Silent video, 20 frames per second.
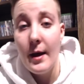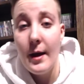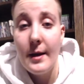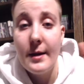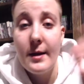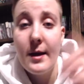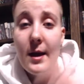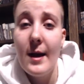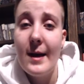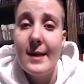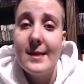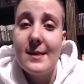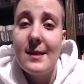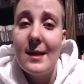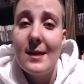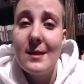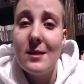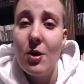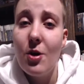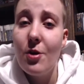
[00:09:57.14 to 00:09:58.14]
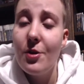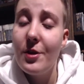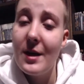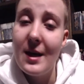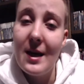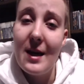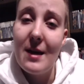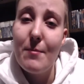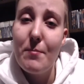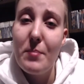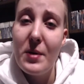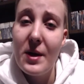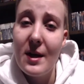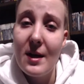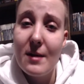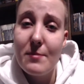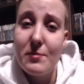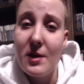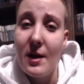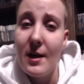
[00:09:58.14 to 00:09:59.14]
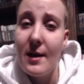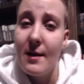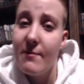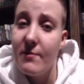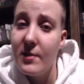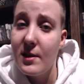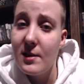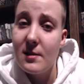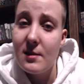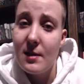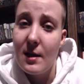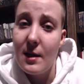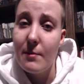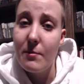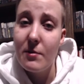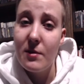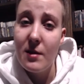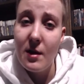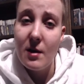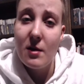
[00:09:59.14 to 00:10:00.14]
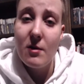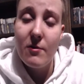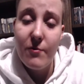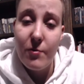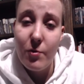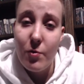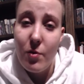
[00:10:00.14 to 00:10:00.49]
And guys, that's all the game pickups I have this time. Thank you for